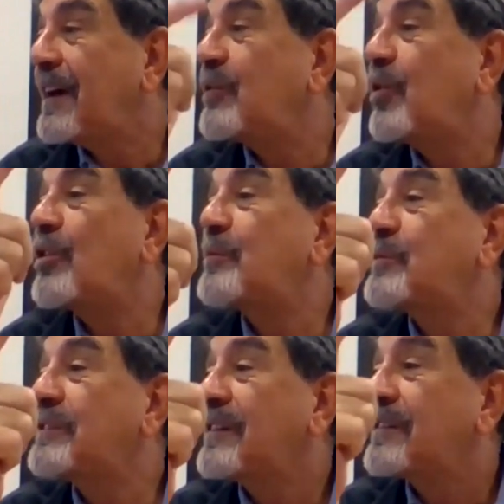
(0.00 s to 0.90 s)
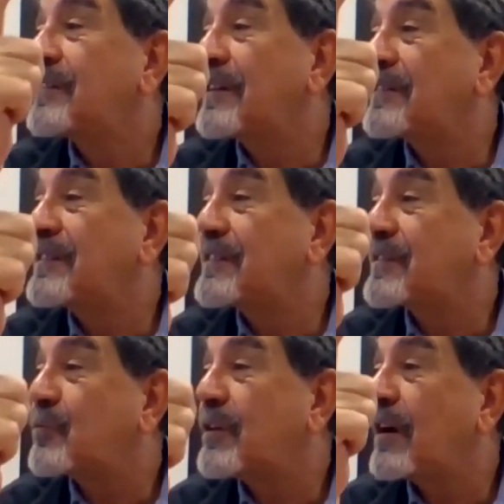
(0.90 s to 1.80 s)
and urban
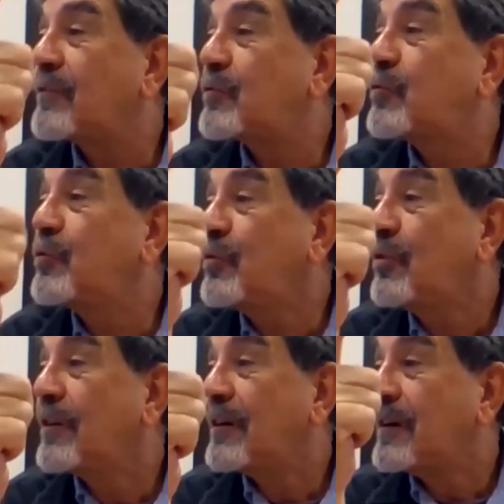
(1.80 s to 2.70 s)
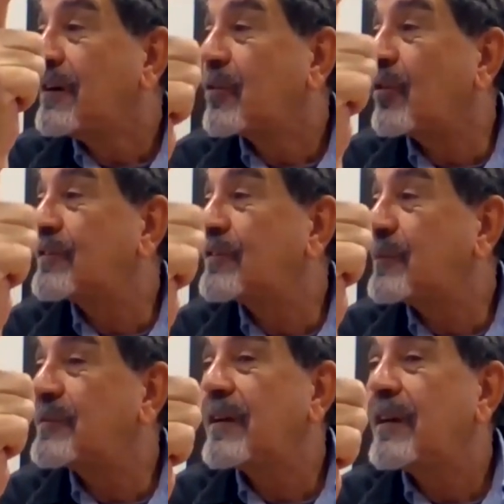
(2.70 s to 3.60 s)
transition. We have two
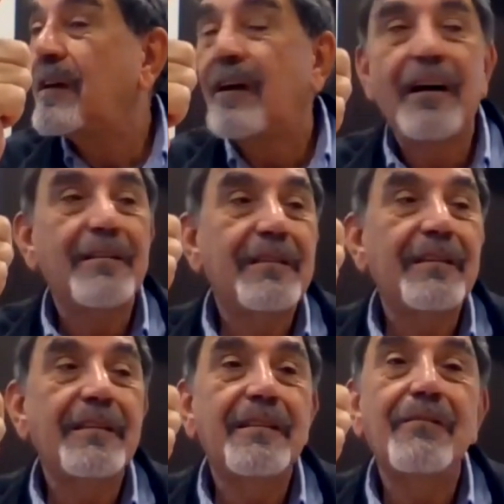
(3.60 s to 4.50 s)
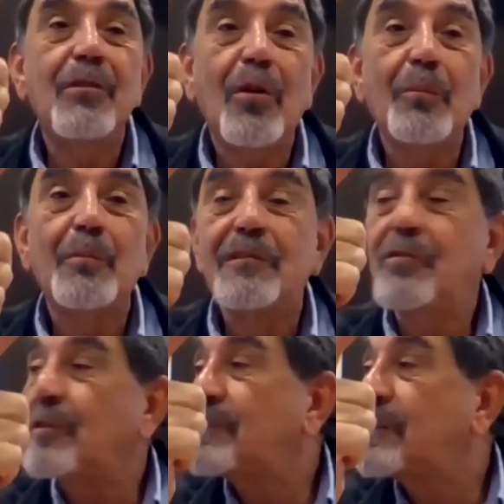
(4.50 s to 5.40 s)
concepts, and the development
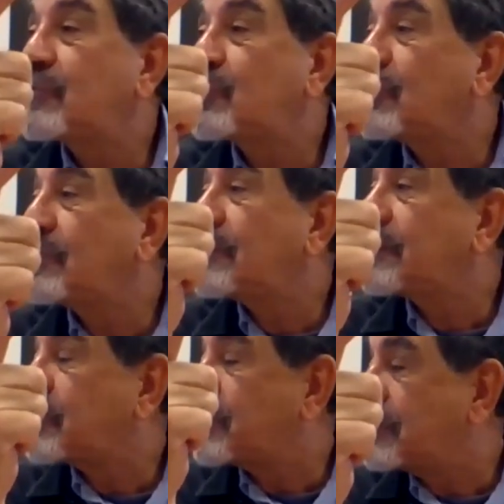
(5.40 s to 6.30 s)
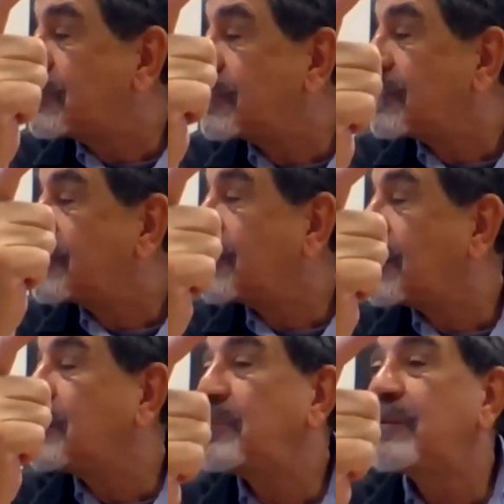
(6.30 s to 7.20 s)
of these two disciplines
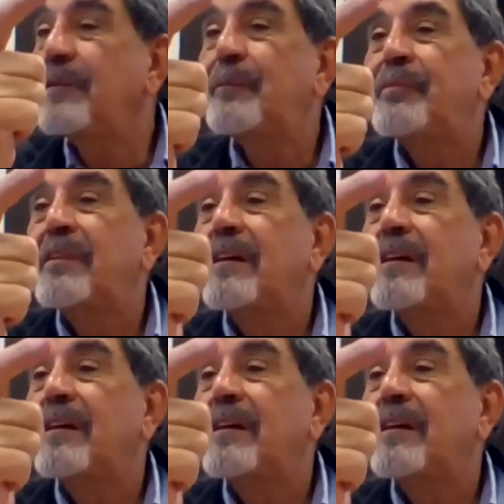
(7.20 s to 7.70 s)
can be